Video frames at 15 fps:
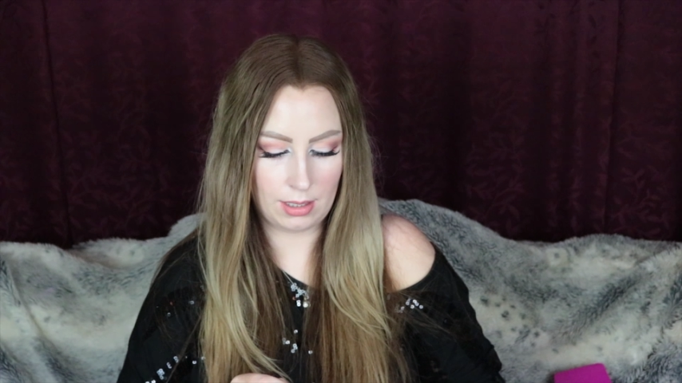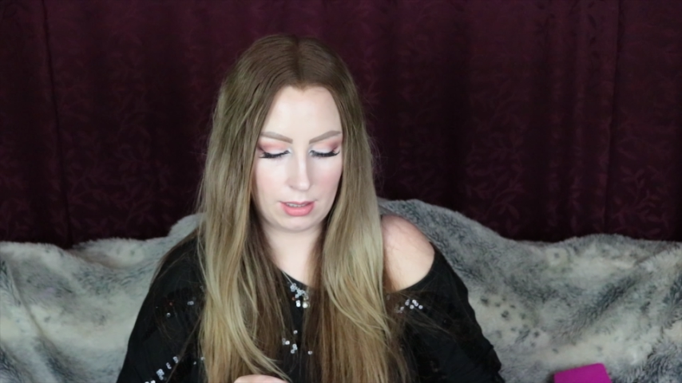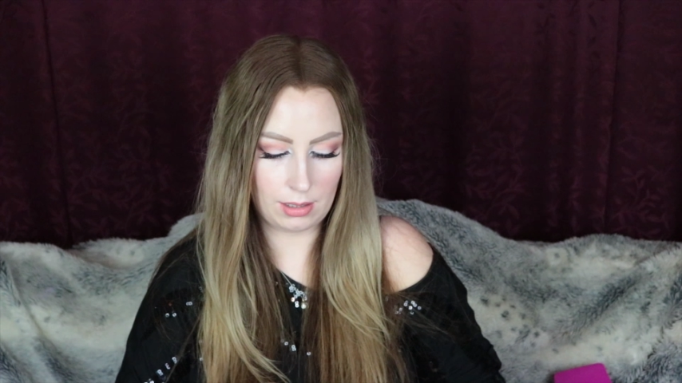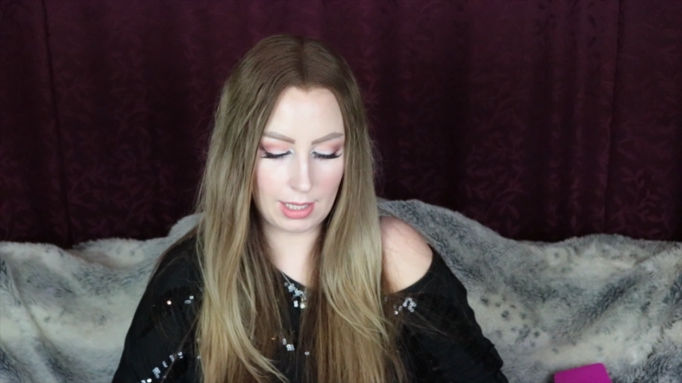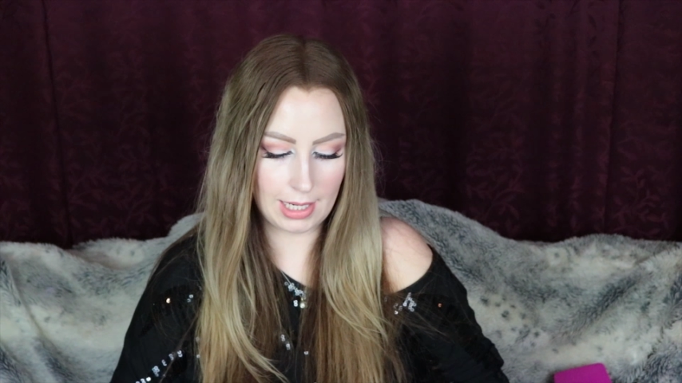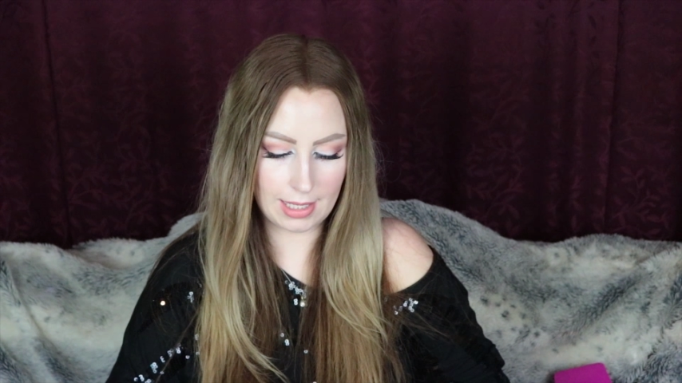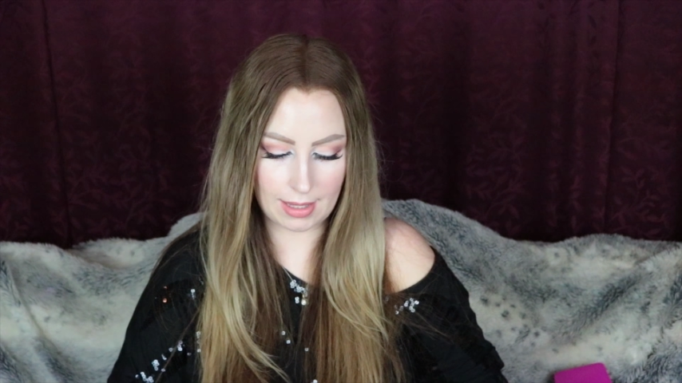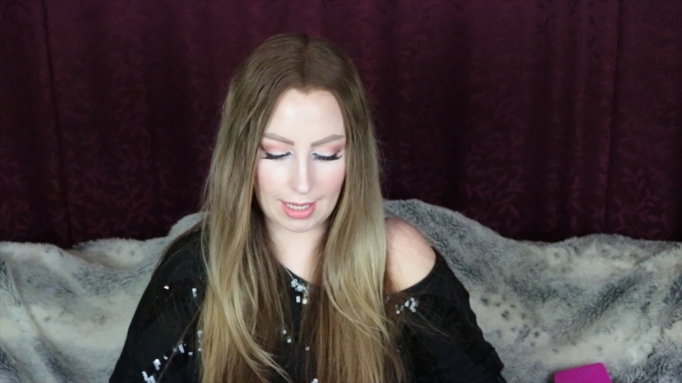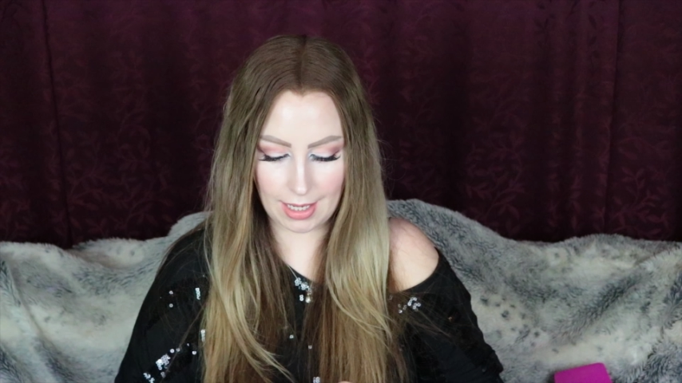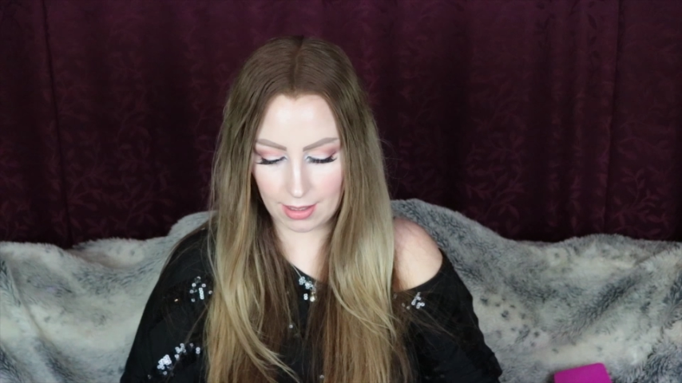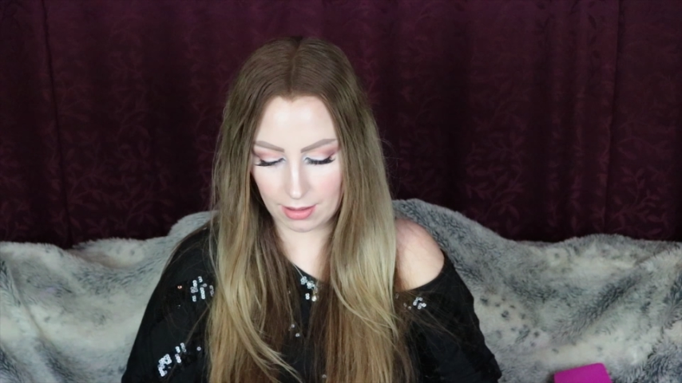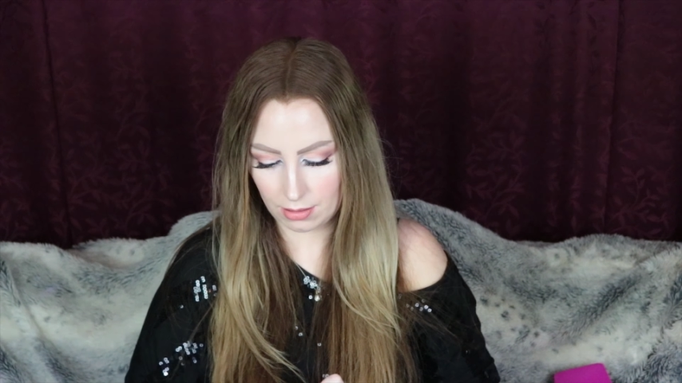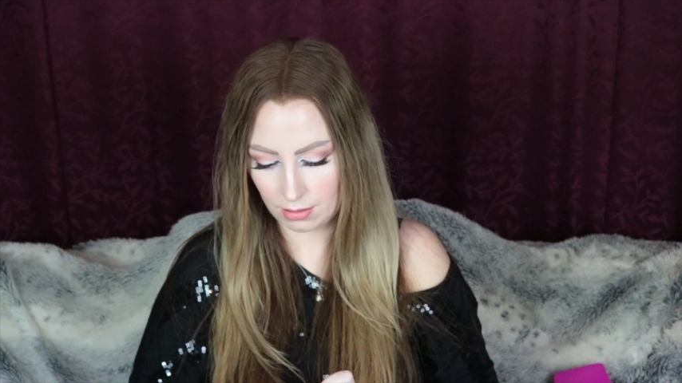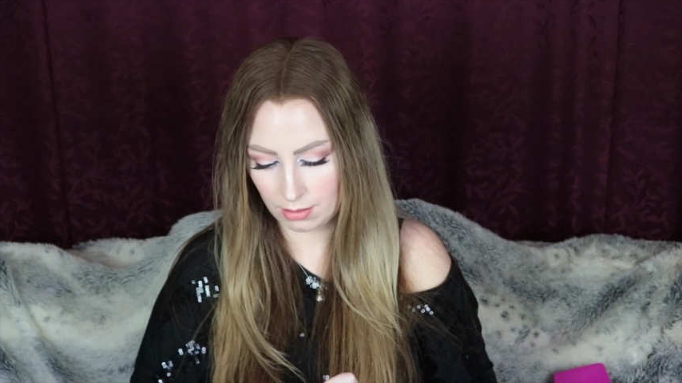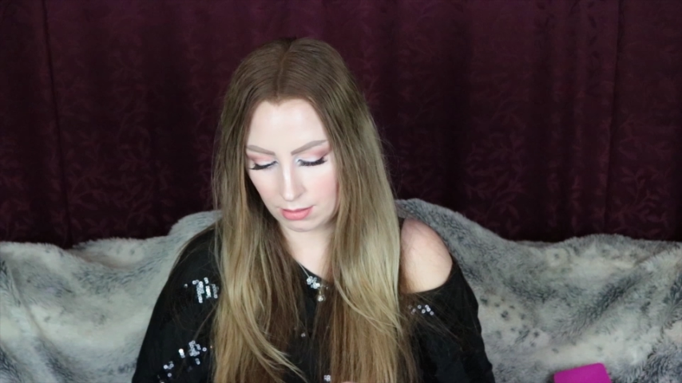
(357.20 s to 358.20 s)
I like
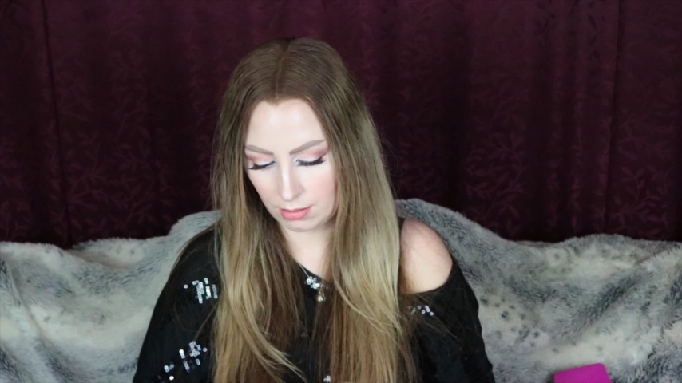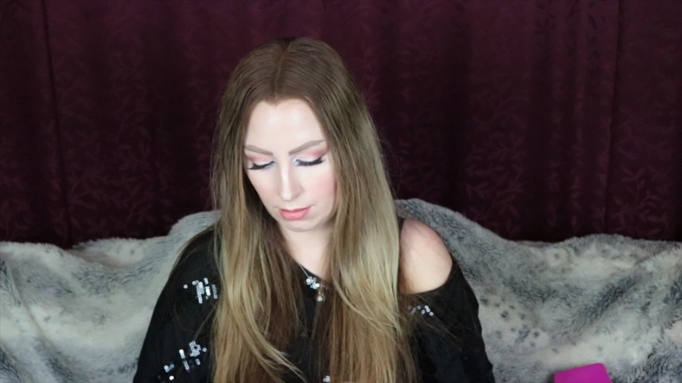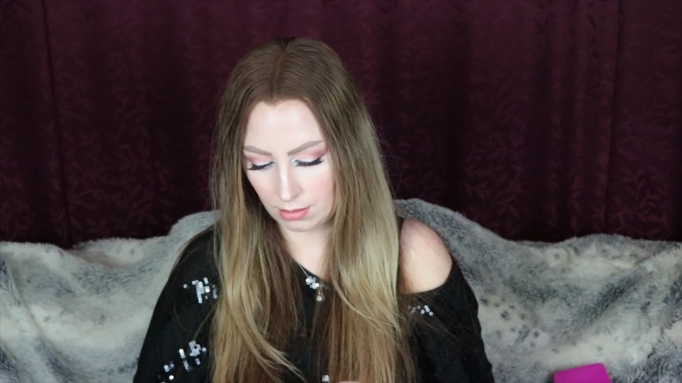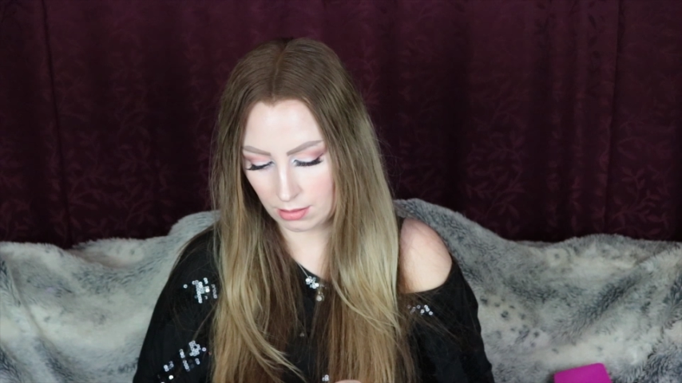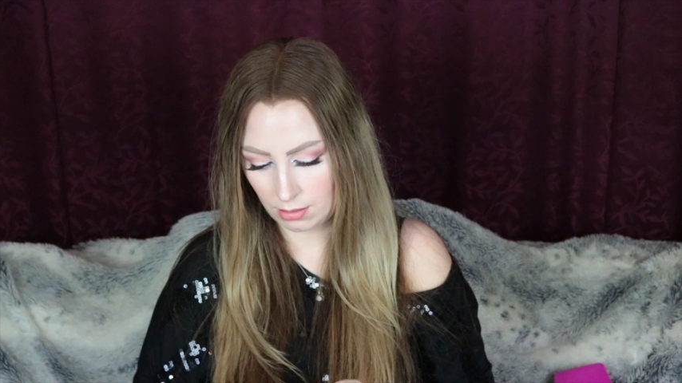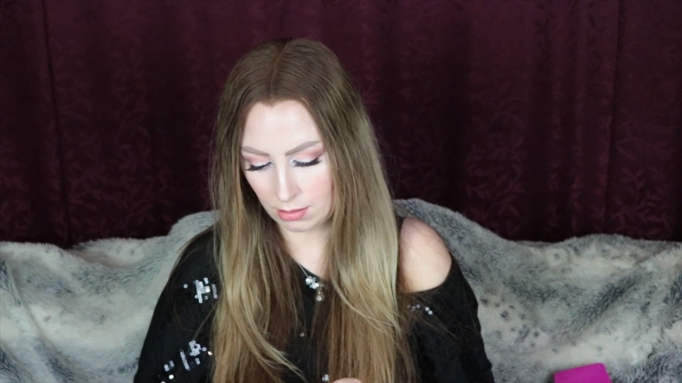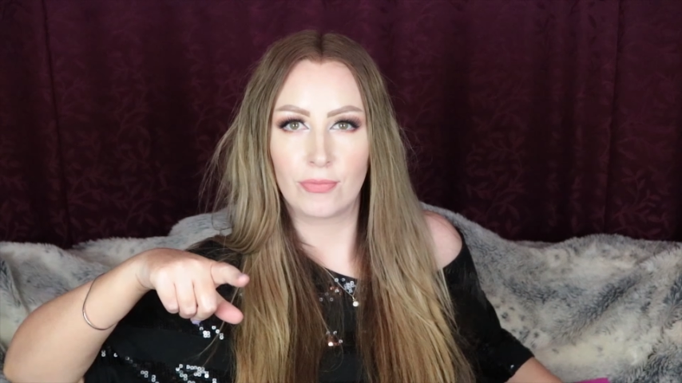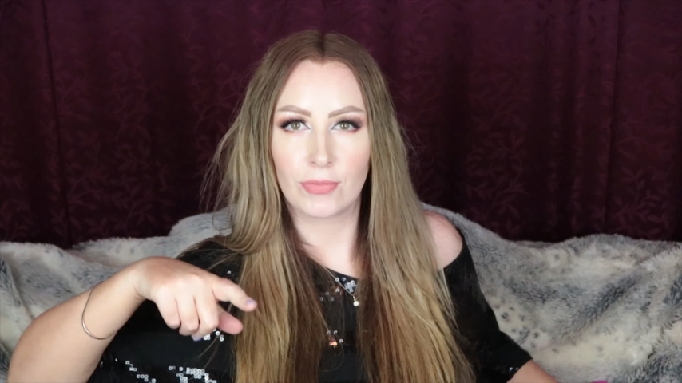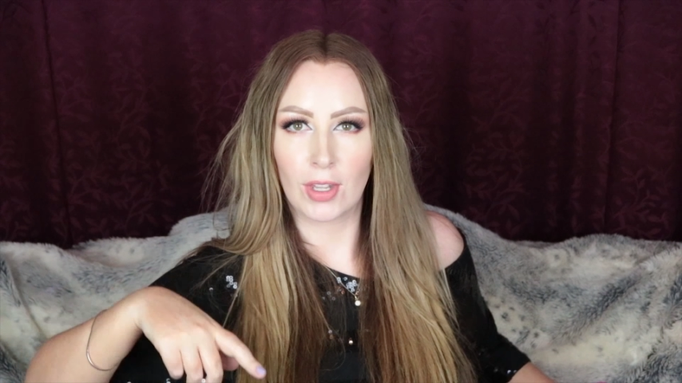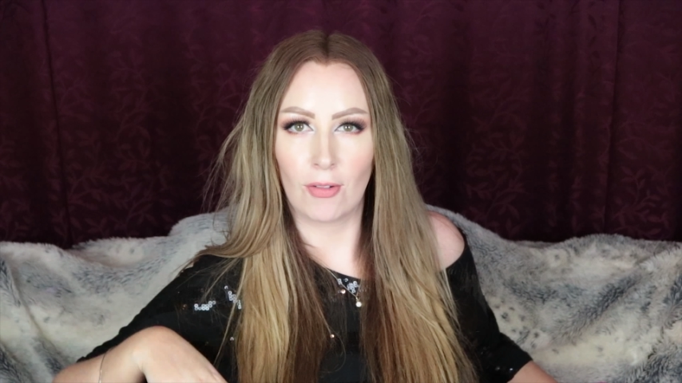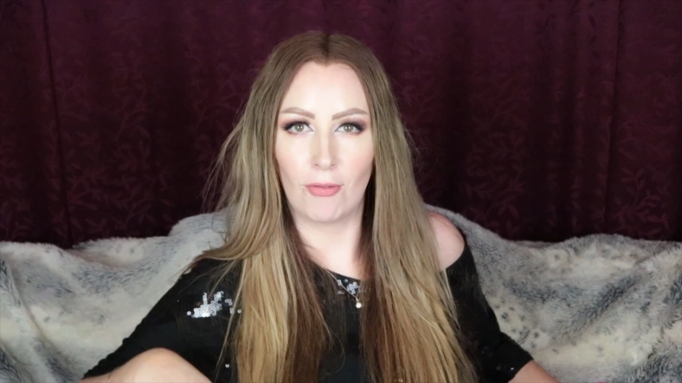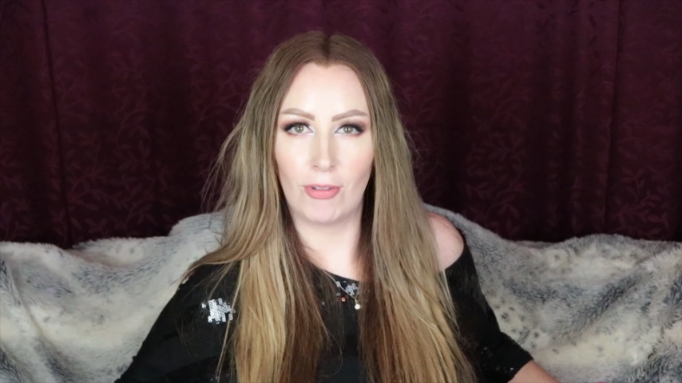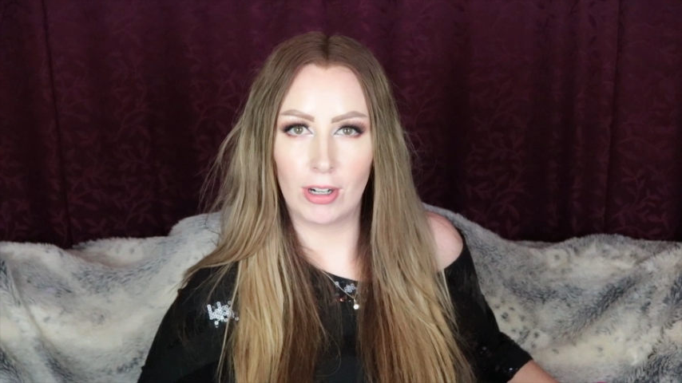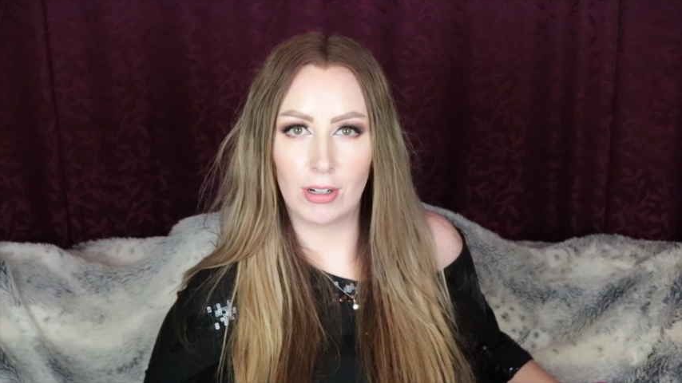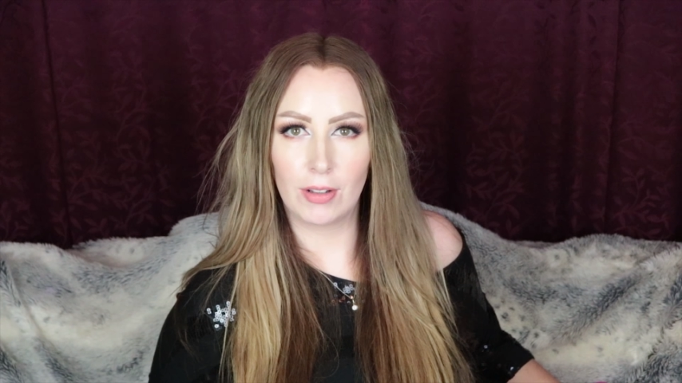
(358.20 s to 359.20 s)
that.
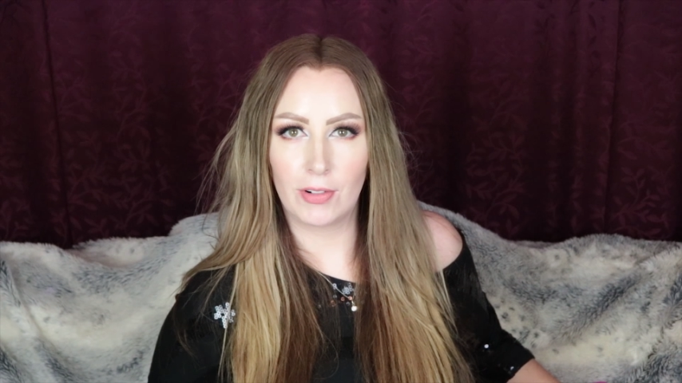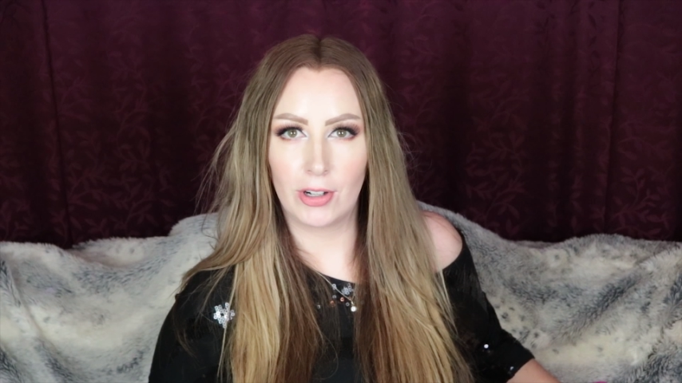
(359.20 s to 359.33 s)
Very,